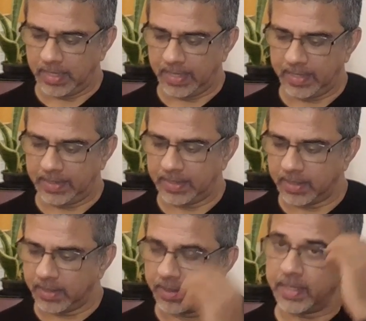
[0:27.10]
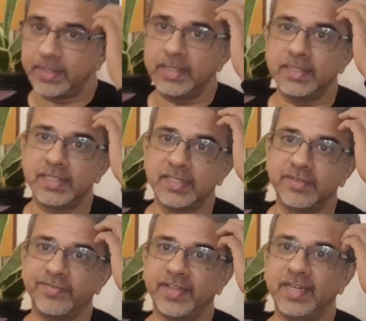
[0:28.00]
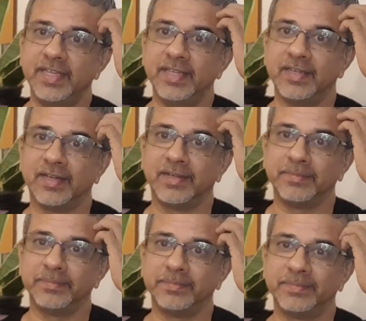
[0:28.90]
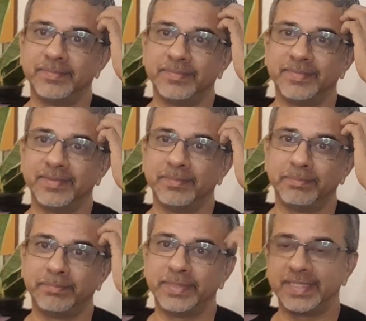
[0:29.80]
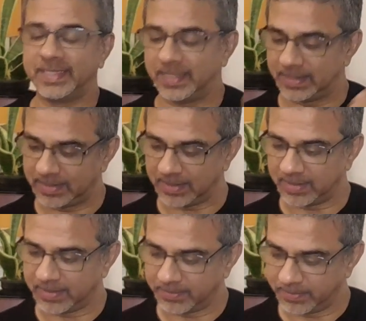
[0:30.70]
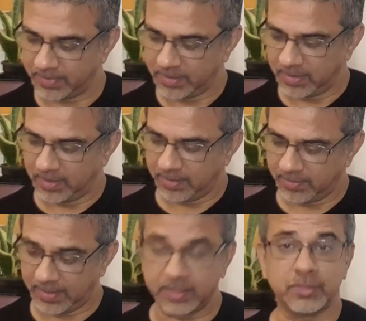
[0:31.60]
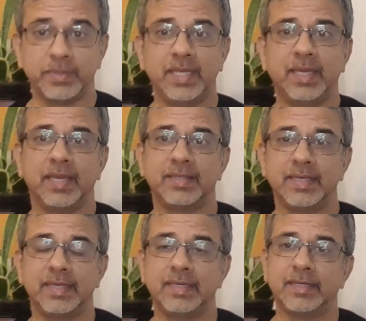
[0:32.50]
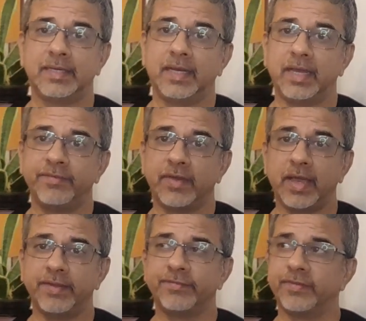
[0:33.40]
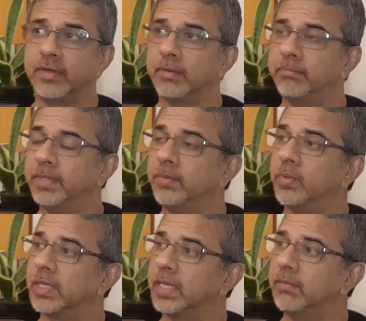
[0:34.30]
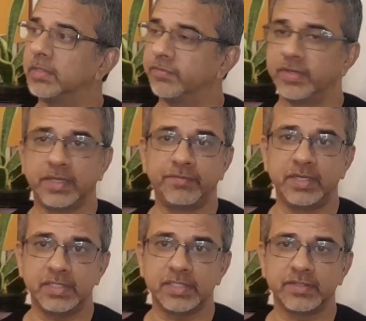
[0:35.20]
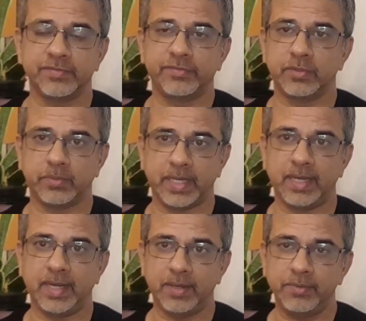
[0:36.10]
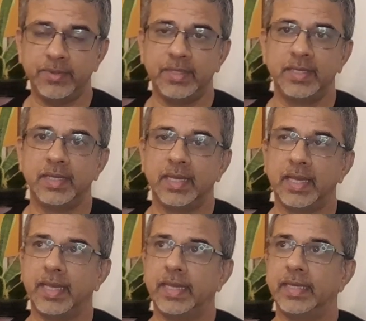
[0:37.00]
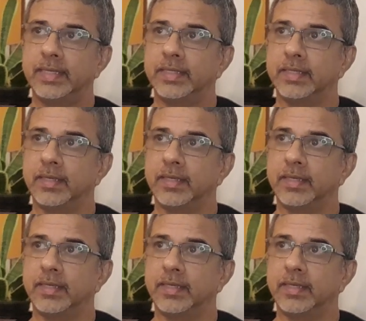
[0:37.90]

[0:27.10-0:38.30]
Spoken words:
And I think this is a fairly pertinent thing to me. I think I've been working with forgiveness for a while now, and